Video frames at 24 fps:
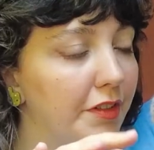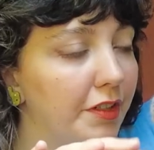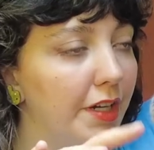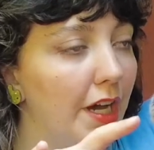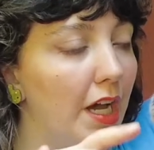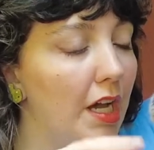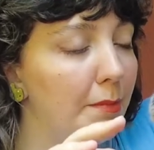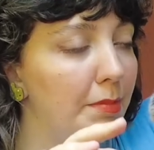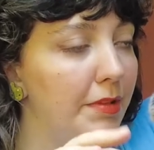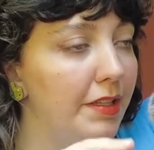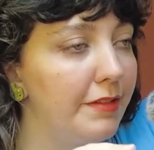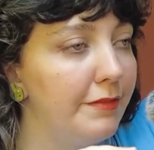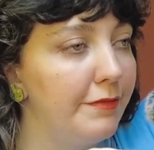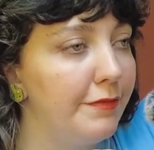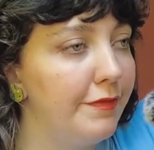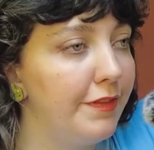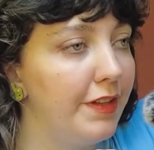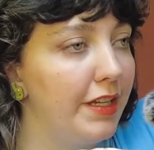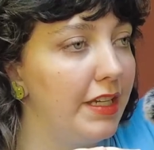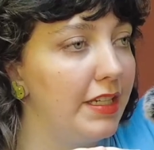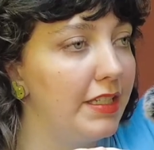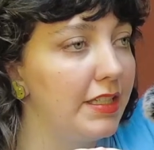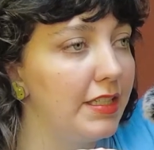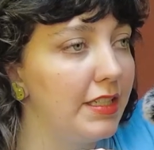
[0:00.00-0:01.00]
goblin
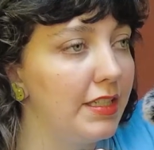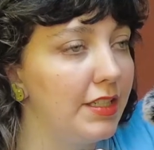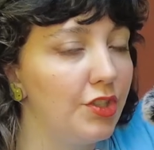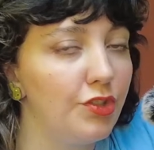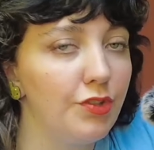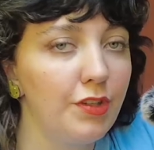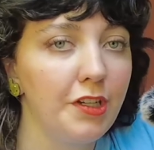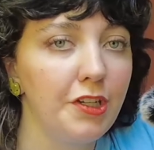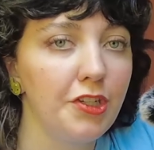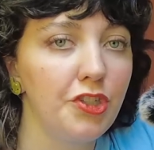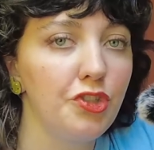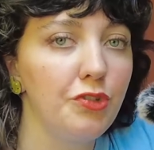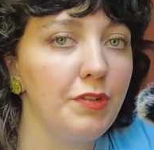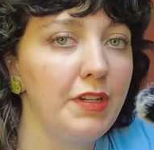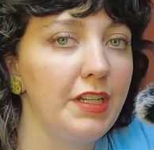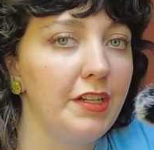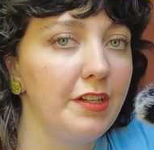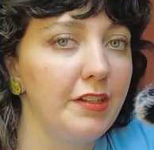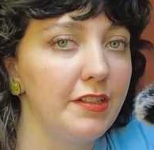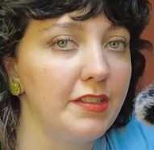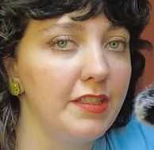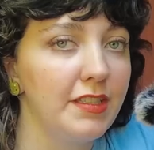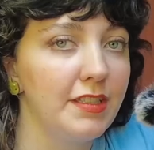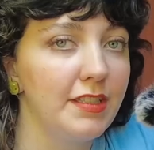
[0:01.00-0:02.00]
feet and
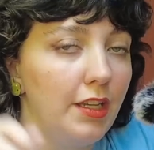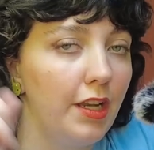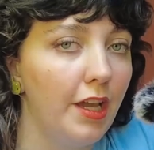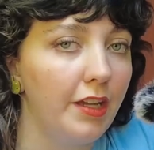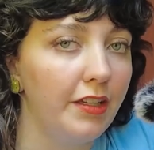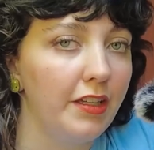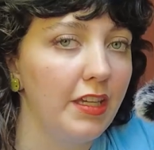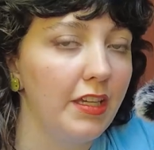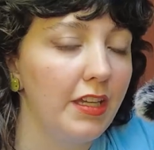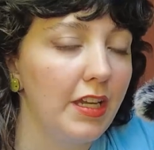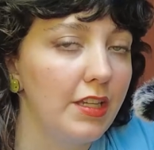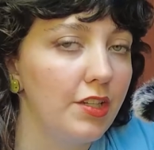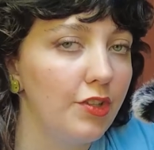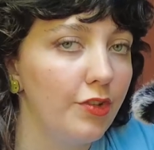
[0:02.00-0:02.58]
trick-or-treaters knocking on